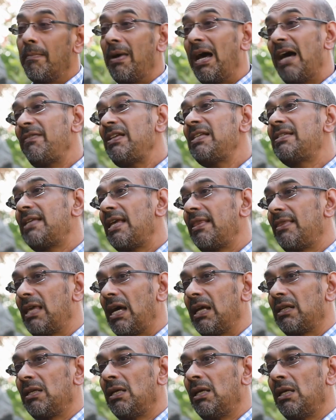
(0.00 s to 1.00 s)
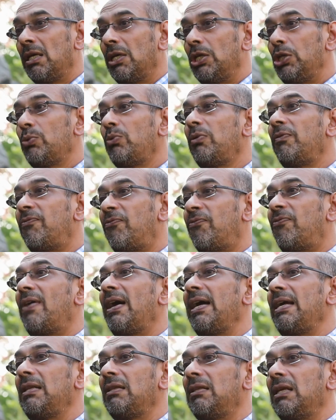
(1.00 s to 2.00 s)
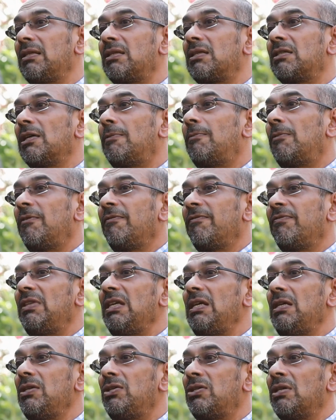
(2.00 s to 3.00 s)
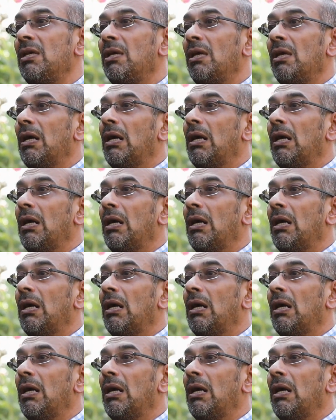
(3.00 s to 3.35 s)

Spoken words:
But having said that, you would find that some of these